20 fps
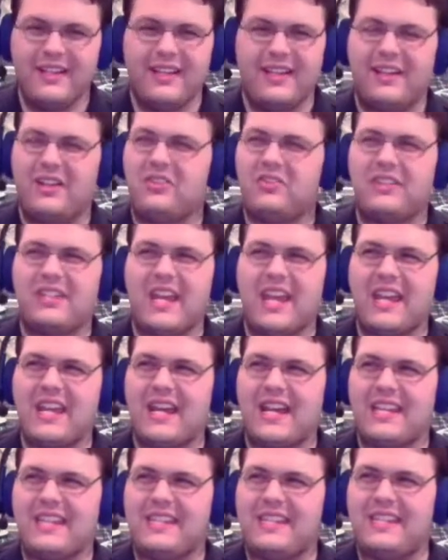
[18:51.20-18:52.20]
Okay,
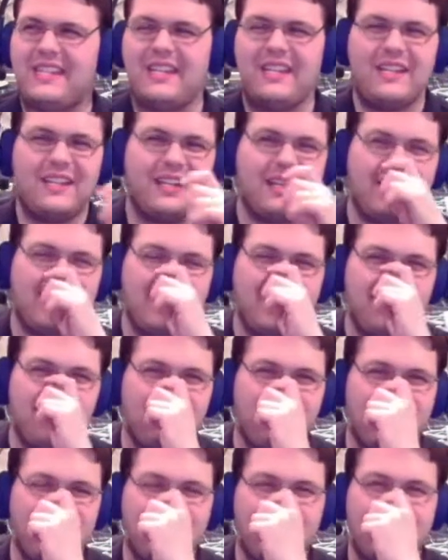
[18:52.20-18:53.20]
I kid,
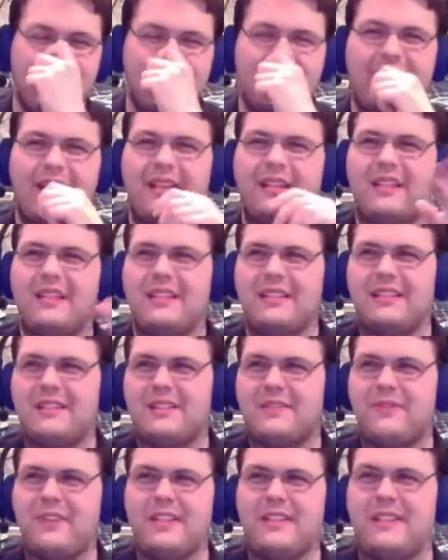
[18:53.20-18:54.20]
but again, it's
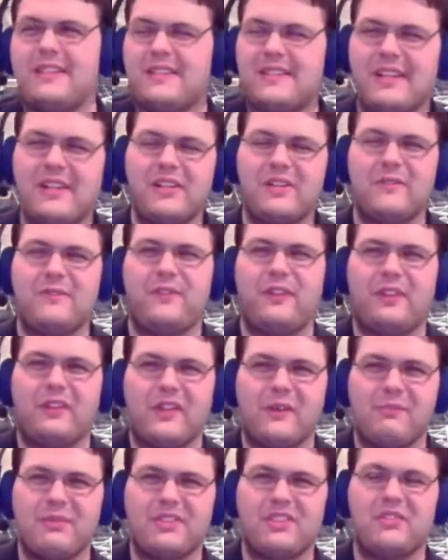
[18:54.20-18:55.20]
a standard
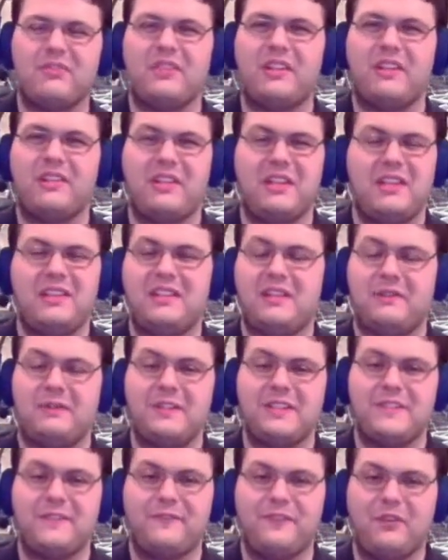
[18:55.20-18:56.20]
filler episode. It
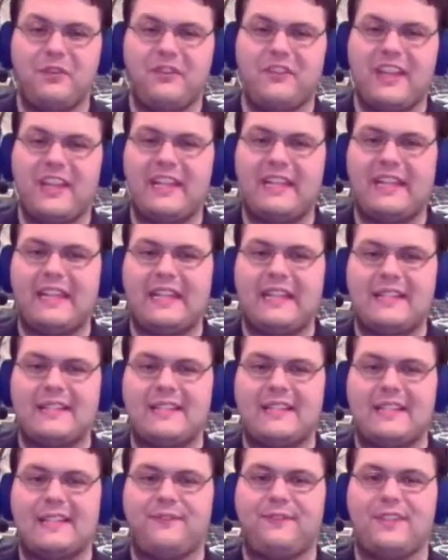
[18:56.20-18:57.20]
wasn't filled with anything
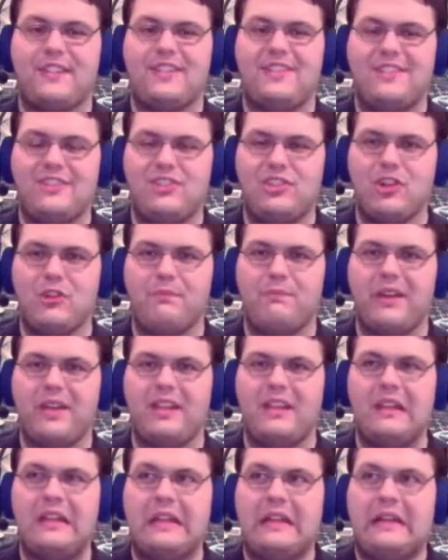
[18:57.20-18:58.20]
excessively
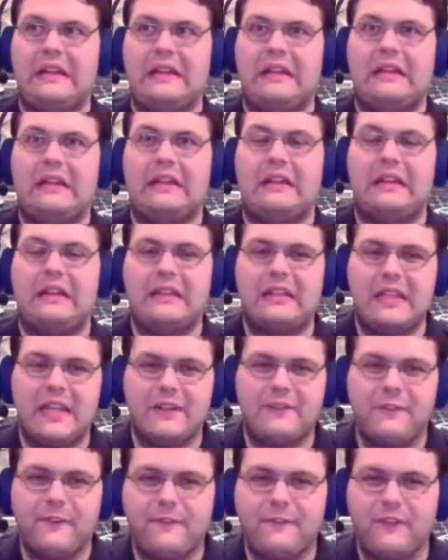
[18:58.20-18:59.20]
stupid. And
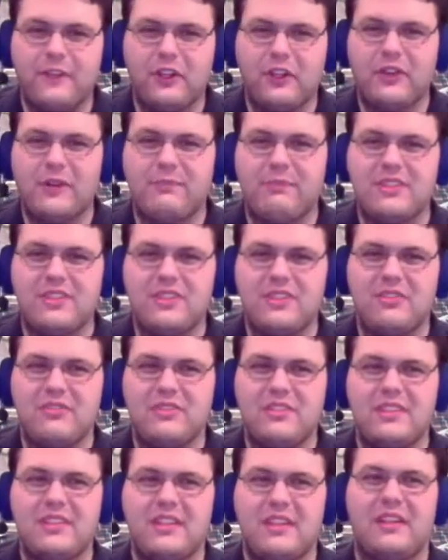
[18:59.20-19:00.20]
again, for filler
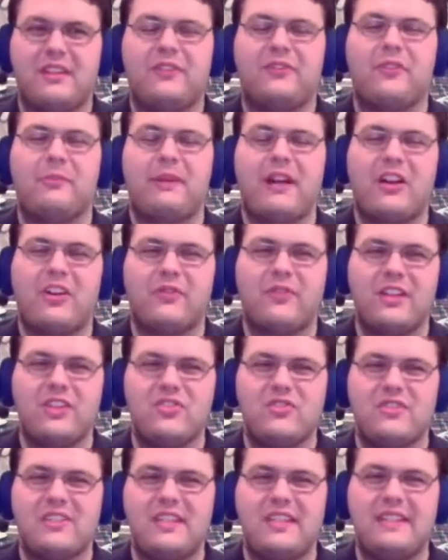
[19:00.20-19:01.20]
episodes for Power
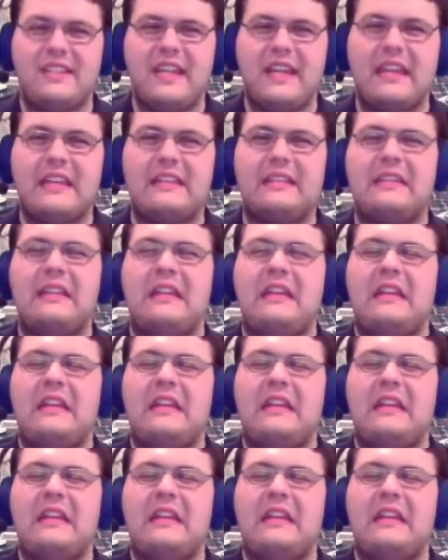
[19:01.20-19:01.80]
Rangers these days,